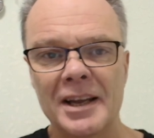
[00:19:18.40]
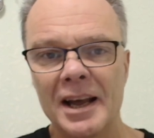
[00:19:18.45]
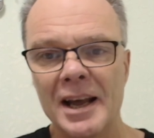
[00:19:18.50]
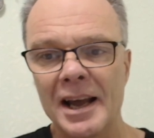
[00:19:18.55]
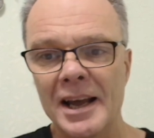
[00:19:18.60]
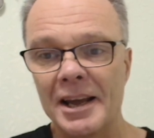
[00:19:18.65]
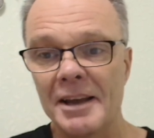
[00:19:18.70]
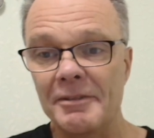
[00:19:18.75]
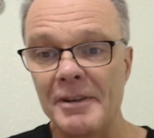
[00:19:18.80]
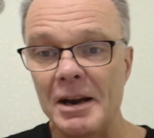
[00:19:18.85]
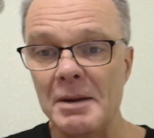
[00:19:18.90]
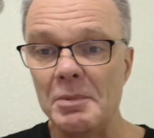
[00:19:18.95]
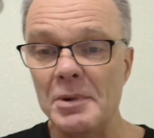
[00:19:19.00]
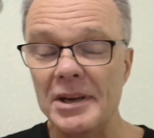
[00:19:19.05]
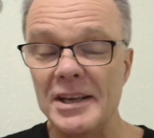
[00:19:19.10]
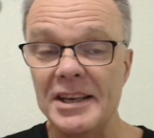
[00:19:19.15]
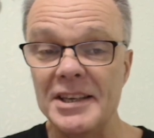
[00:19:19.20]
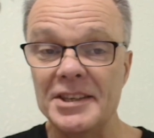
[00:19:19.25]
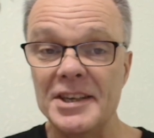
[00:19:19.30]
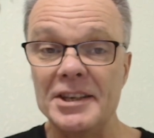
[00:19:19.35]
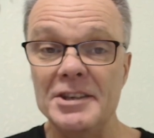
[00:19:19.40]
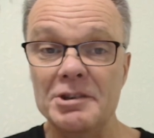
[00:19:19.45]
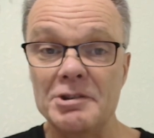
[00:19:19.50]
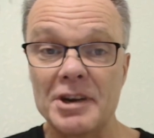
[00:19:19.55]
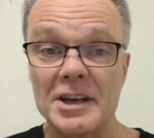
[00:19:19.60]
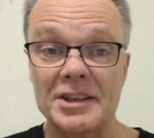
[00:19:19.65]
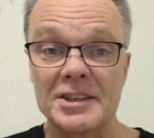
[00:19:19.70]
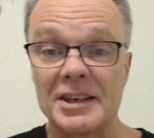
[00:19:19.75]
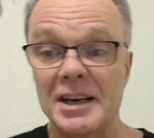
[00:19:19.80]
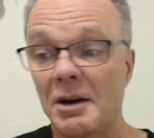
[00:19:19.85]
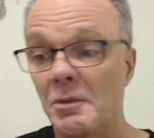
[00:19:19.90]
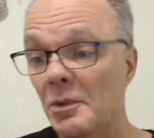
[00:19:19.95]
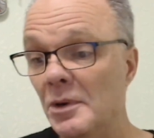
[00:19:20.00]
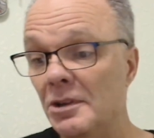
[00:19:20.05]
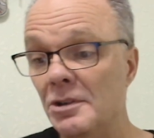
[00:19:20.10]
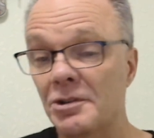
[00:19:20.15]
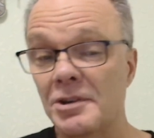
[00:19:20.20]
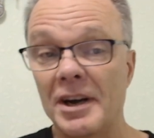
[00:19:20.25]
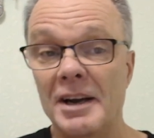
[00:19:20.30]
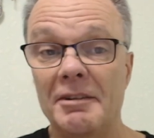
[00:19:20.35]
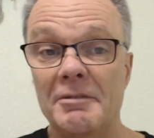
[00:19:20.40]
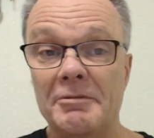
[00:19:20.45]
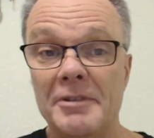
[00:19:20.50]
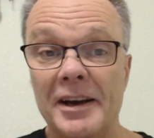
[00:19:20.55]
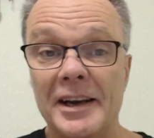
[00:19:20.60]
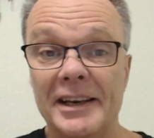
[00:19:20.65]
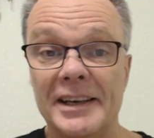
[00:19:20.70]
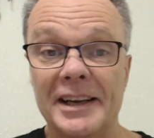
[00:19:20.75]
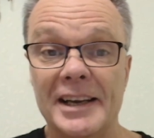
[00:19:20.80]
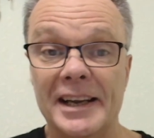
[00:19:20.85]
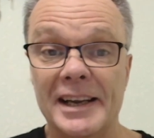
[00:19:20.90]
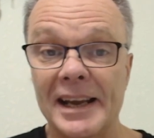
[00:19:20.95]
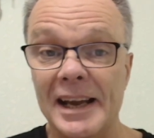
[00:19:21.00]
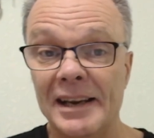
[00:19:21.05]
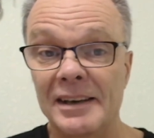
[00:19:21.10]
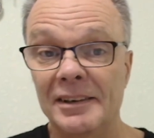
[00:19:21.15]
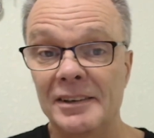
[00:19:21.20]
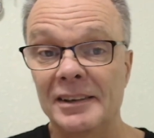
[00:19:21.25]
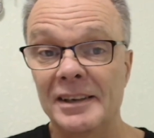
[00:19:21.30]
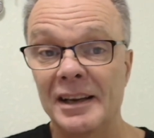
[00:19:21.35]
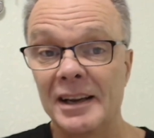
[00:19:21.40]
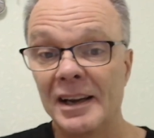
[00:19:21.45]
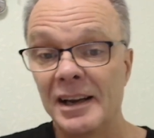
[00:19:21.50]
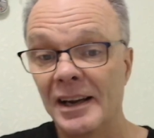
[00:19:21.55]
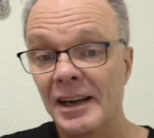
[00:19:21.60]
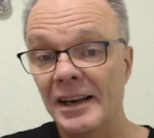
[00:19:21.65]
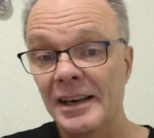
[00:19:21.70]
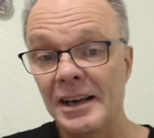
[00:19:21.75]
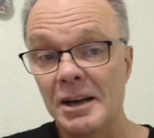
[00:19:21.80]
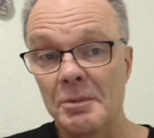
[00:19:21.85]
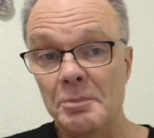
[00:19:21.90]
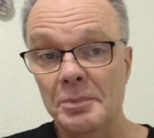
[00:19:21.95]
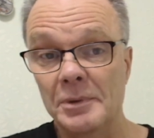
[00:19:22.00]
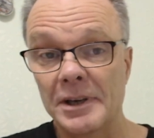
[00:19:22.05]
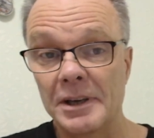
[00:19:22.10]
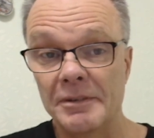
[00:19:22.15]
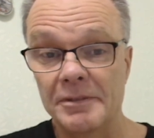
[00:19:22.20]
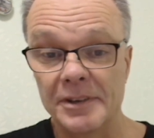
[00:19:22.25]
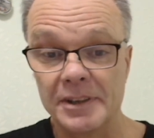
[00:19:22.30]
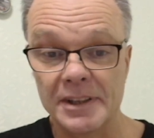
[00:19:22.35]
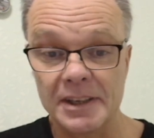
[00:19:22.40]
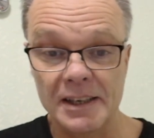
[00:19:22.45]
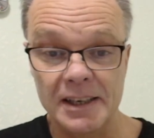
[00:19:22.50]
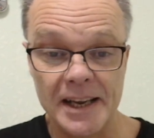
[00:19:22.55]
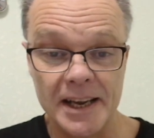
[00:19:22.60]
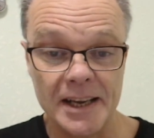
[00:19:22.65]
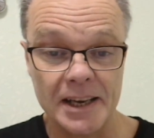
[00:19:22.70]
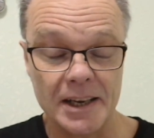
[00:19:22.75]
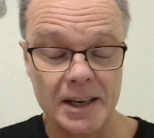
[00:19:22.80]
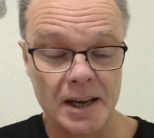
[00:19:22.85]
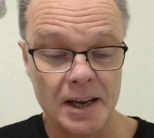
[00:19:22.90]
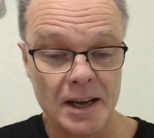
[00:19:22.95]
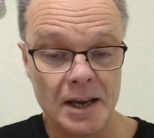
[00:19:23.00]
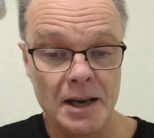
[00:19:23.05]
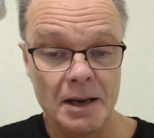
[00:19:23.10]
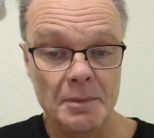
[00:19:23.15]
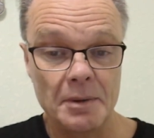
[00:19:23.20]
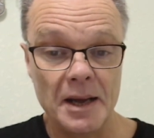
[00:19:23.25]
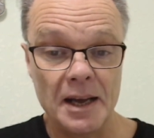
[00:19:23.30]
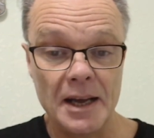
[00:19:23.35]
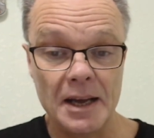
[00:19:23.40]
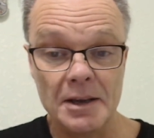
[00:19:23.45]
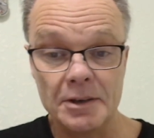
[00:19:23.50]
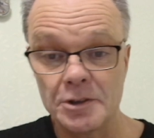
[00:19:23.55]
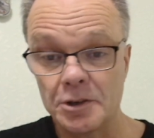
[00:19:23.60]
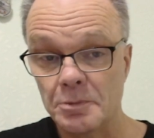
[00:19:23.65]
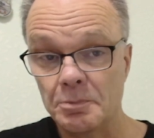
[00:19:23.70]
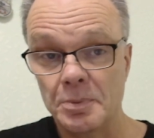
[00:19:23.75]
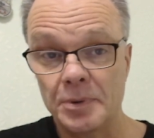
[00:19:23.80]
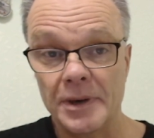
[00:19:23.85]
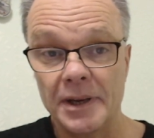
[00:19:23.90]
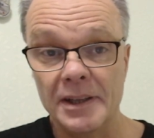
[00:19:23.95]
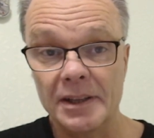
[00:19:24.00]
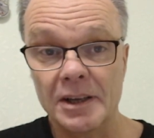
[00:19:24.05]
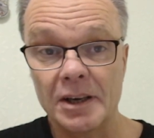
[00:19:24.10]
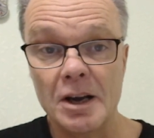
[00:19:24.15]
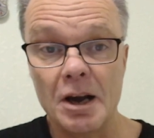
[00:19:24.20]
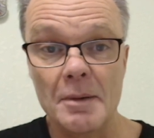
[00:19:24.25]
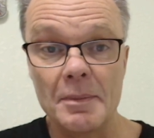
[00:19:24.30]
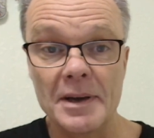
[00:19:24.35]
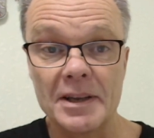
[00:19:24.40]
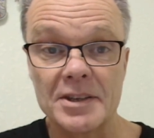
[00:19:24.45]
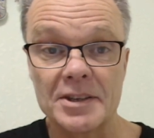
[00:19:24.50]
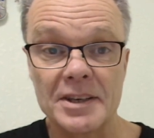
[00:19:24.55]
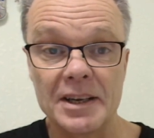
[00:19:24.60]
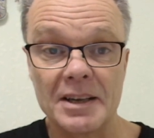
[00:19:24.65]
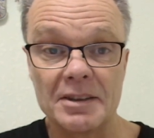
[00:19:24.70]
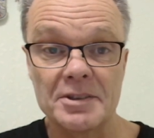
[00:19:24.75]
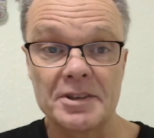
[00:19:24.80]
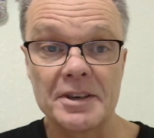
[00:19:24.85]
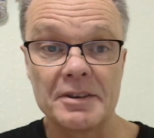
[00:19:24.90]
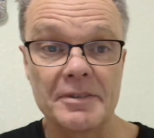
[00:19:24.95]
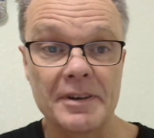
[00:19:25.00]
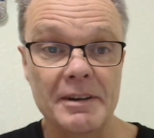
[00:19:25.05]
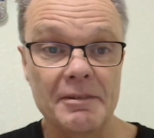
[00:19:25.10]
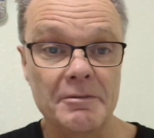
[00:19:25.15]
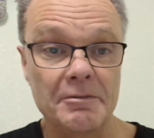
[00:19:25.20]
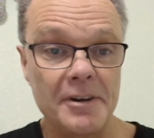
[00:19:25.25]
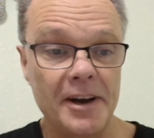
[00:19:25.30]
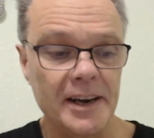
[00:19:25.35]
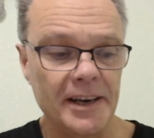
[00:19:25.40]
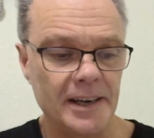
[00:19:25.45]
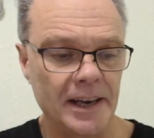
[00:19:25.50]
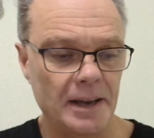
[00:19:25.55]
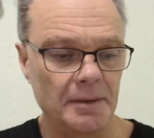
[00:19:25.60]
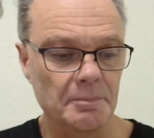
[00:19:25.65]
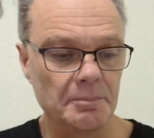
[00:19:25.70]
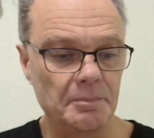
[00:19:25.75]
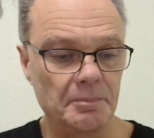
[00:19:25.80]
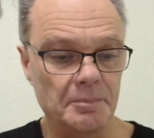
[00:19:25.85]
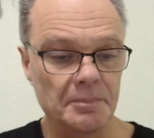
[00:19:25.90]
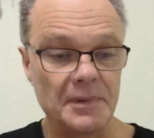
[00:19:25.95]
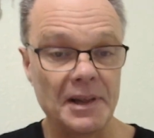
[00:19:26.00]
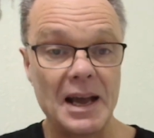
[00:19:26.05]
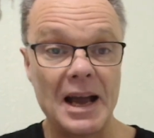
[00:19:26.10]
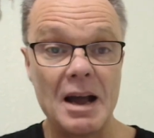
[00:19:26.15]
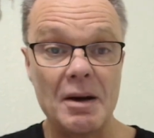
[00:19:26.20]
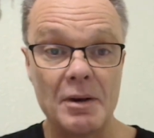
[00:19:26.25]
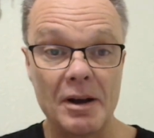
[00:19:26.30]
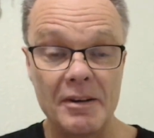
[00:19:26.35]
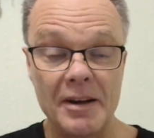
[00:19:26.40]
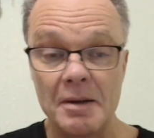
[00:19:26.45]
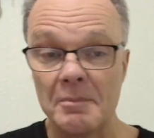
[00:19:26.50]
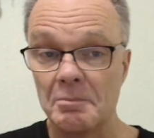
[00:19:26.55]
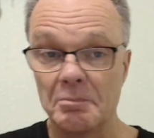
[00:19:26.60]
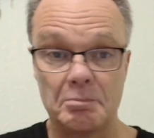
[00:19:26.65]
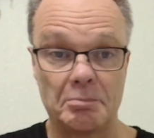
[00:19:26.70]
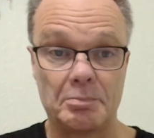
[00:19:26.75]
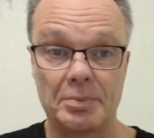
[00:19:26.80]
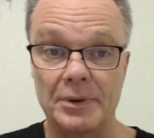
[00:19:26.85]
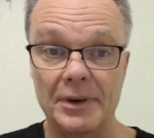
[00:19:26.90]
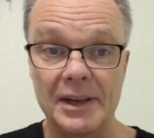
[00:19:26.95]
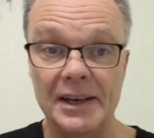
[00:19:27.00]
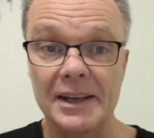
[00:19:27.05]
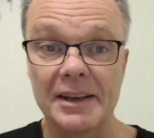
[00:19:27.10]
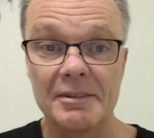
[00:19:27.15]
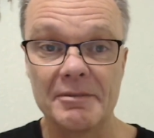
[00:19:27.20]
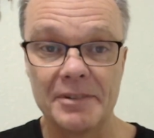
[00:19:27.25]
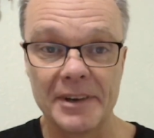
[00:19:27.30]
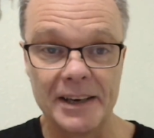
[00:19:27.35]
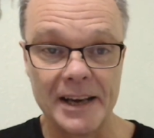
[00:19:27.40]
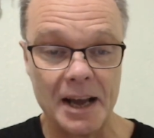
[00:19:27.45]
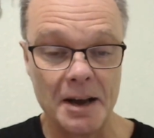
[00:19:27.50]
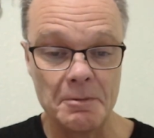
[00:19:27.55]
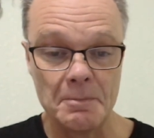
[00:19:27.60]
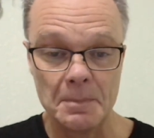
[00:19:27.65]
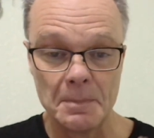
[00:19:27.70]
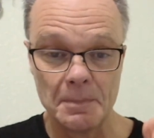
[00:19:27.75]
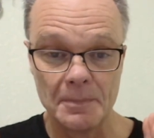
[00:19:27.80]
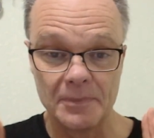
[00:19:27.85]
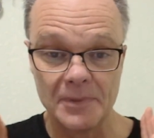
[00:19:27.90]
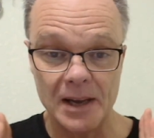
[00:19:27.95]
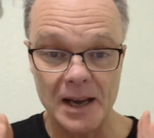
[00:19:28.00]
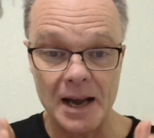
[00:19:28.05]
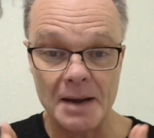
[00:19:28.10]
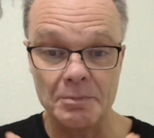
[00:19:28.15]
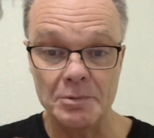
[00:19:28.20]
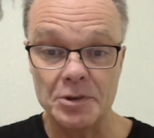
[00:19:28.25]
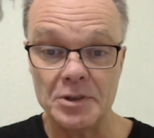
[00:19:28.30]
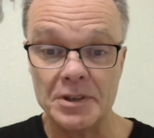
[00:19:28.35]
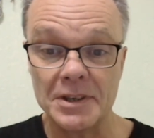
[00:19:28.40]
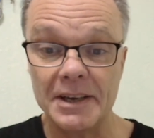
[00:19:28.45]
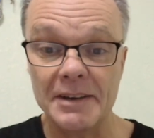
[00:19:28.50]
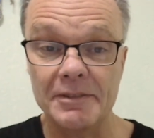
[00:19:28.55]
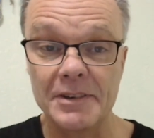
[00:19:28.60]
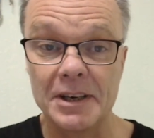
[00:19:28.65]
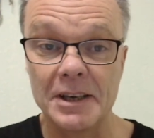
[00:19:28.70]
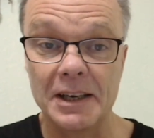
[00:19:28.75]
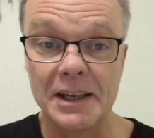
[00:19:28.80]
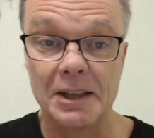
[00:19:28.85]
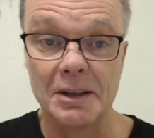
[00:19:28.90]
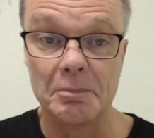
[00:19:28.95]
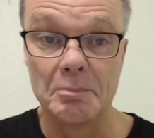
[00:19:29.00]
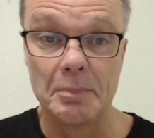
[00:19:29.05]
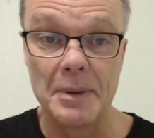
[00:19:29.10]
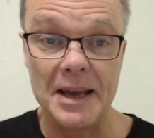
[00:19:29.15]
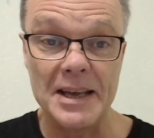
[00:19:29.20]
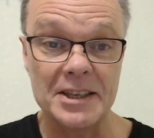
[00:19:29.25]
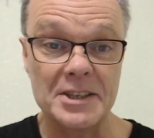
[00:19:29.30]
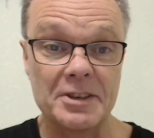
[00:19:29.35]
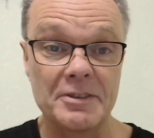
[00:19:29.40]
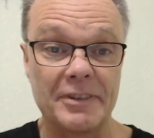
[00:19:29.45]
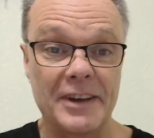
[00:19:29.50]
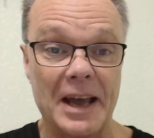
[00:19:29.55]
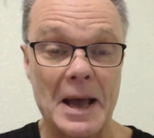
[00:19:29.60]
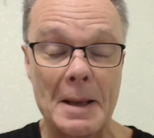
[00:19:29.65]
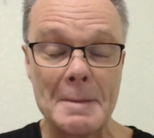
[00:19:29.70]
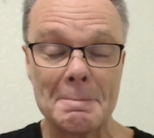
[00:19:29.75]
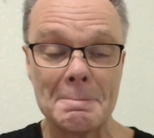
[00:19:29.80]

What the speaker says: If anybody is interested, I will try and find it again, and I'll give you the link. Just put it in the comments and I'll see if I can find it. However, brilliant video. I'm just giving you little bits of it.